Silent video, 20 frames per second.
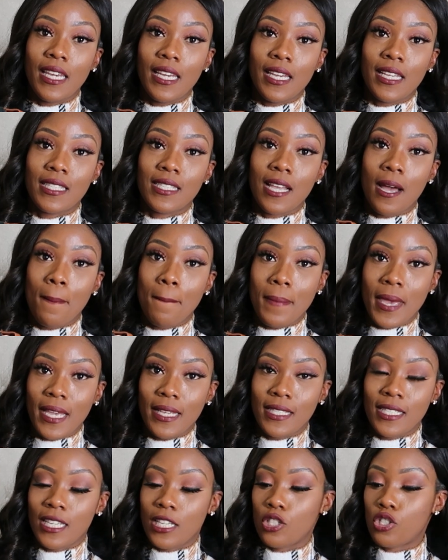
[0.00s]
is
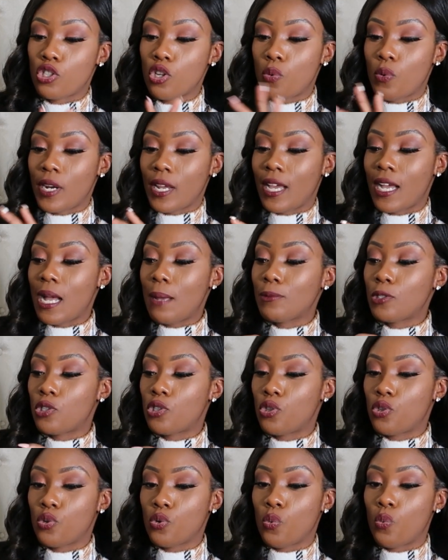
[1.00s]
amazing. So when it
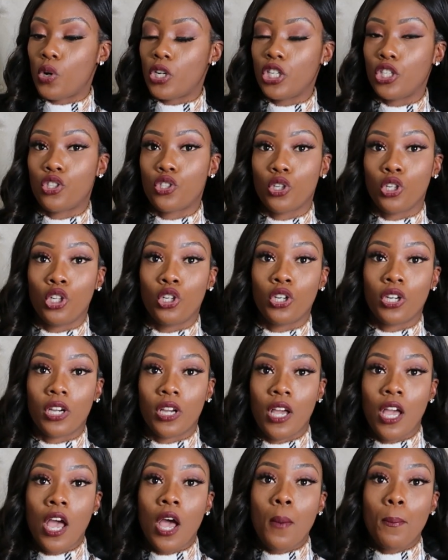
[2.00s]
comes to wanting to look
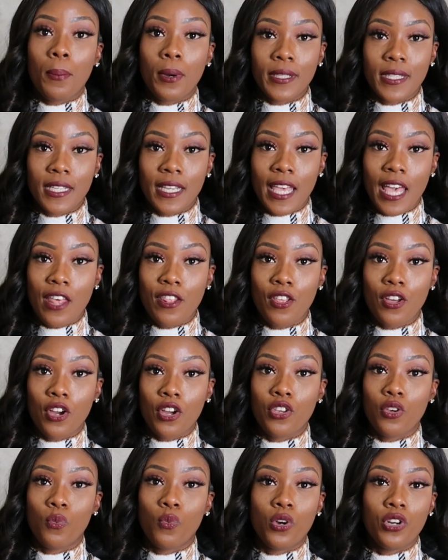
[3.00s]
put
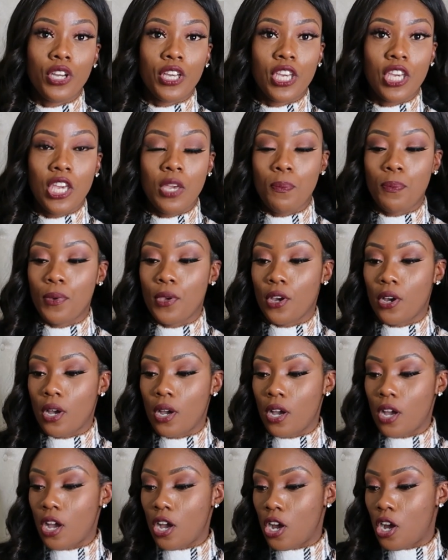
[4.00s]
together, you want to keep
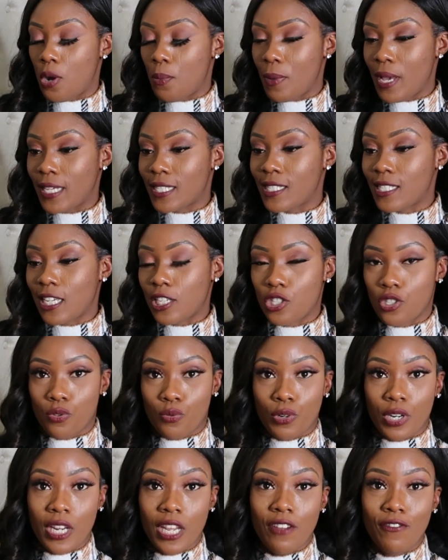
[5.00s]
your
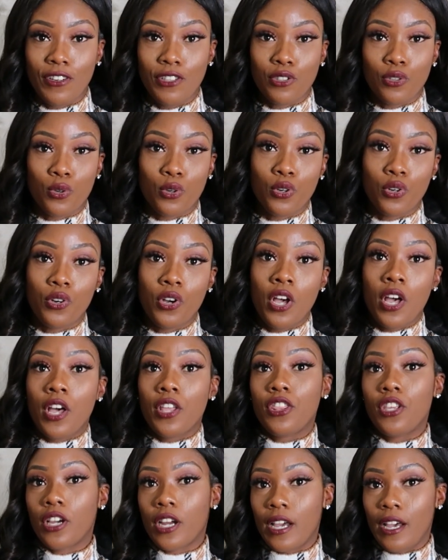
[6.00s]
accessory, even though
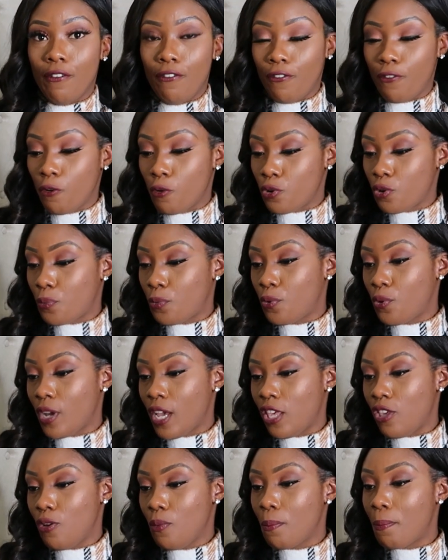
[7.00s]
they're affordable
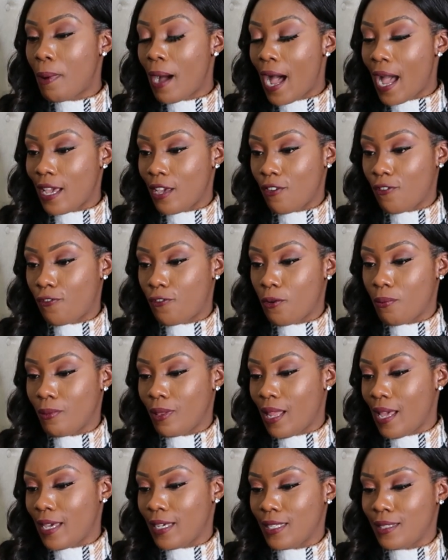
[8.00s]
and you buy it
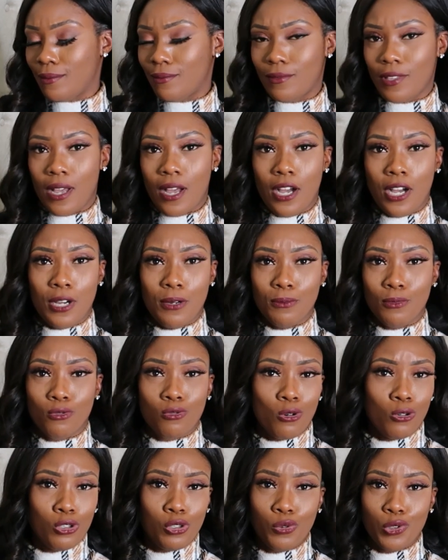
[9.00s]
from like
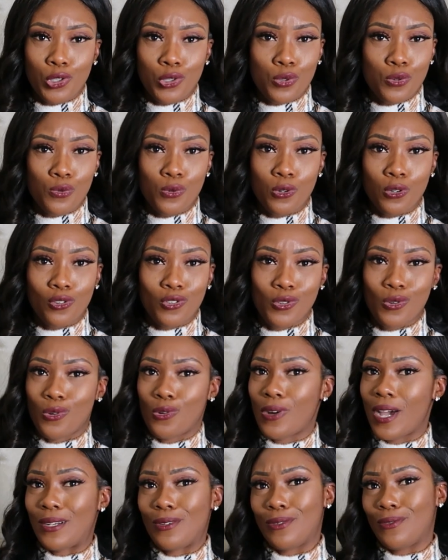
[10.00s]
grocery stores,
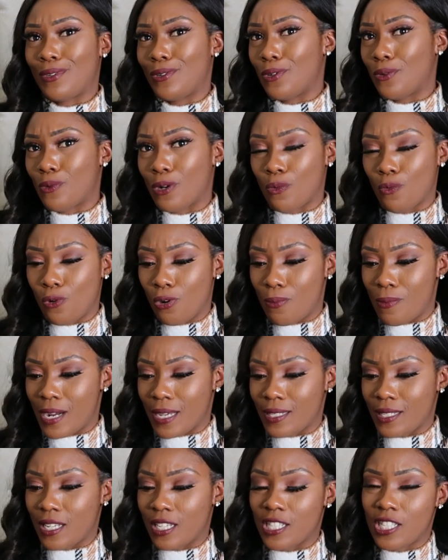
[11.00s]
or I don't even know what
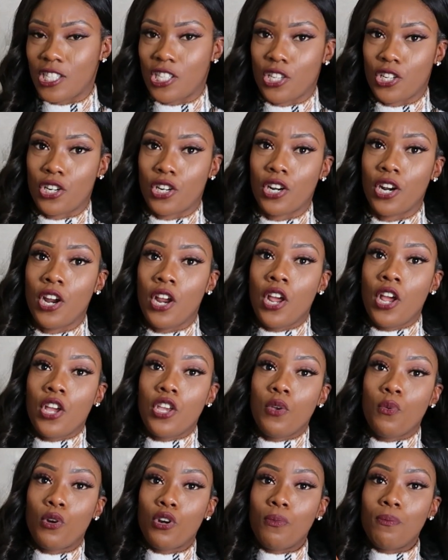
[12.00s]
Walmart is considered.
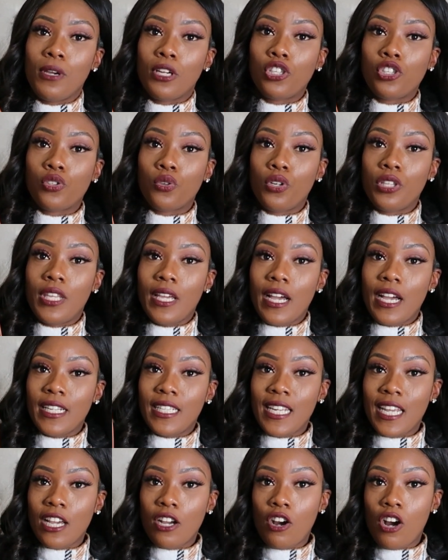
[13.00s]
You want to make sure
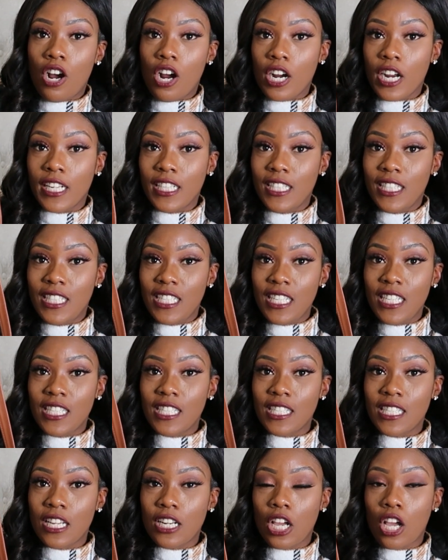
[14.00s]
that they are a
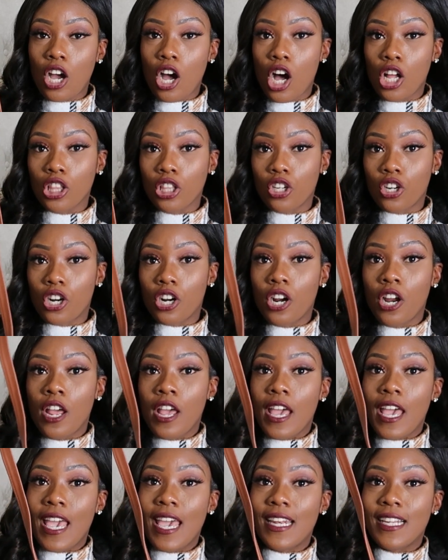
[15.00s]
decent color
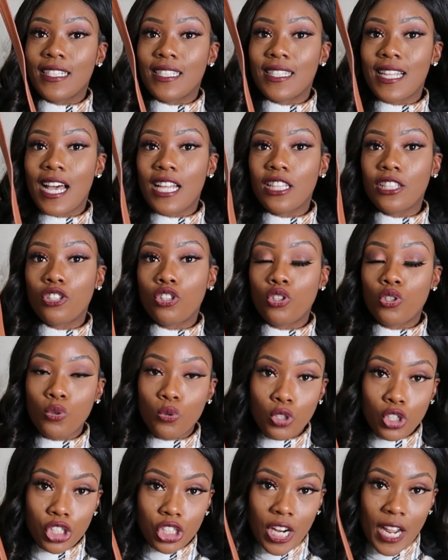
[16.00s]
and it's not
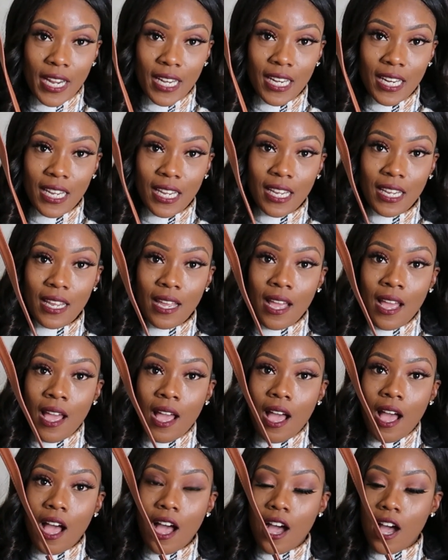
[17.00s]
too shiny.
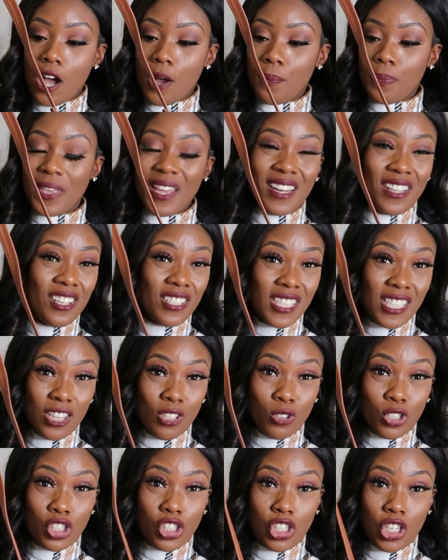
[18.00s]
And it doesn't
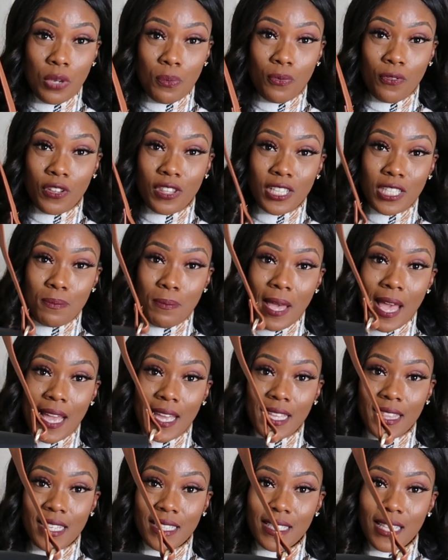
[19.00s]
look cheap. For this
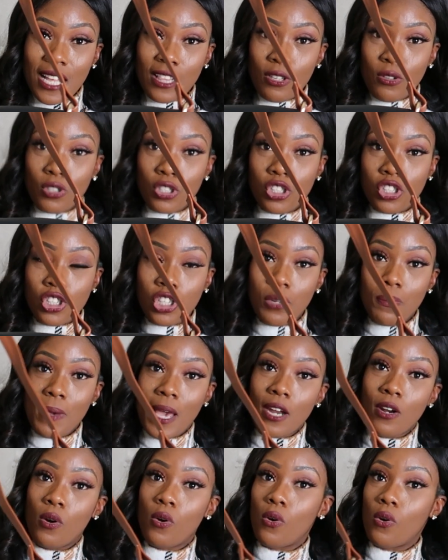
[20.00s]
bag, it does not look cheap
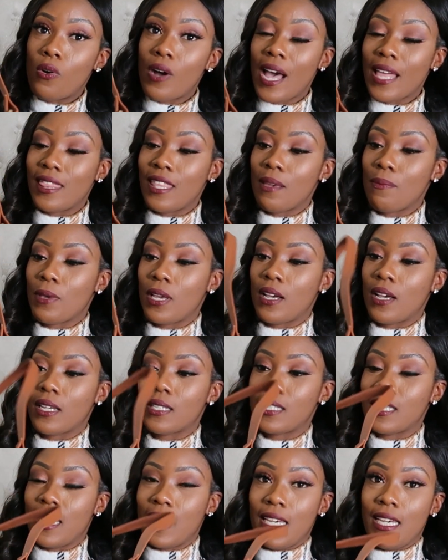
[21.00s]
at all. I think
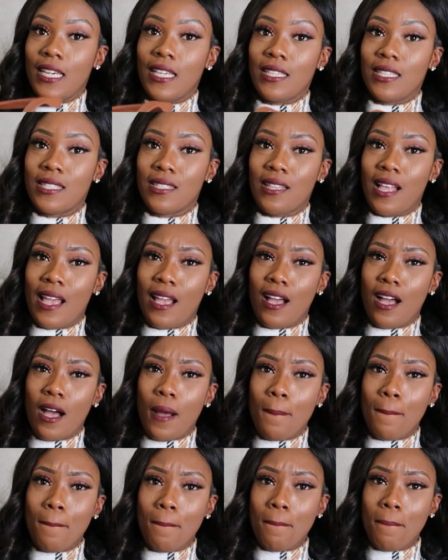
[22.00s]
because it is like
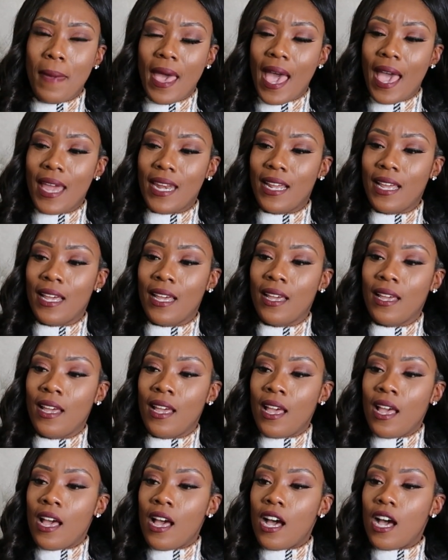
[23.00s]
a matte
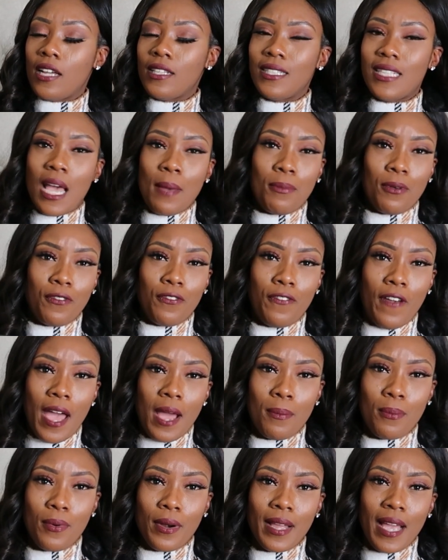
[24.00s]
type of
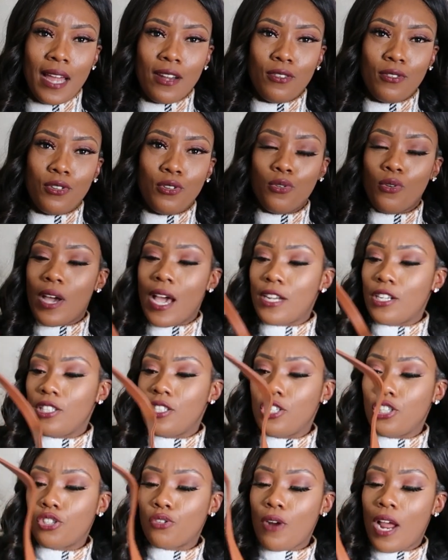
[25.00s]
fabric. I don't know how to
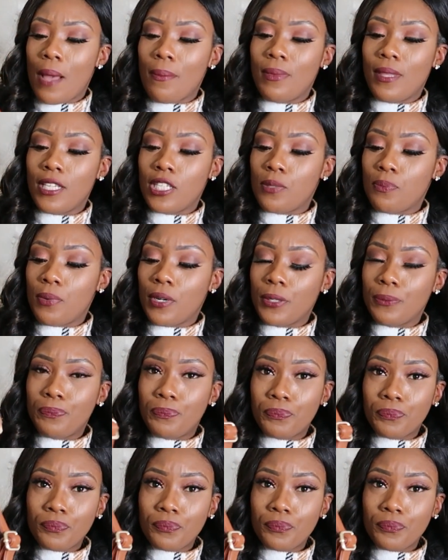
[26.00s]
describe this, but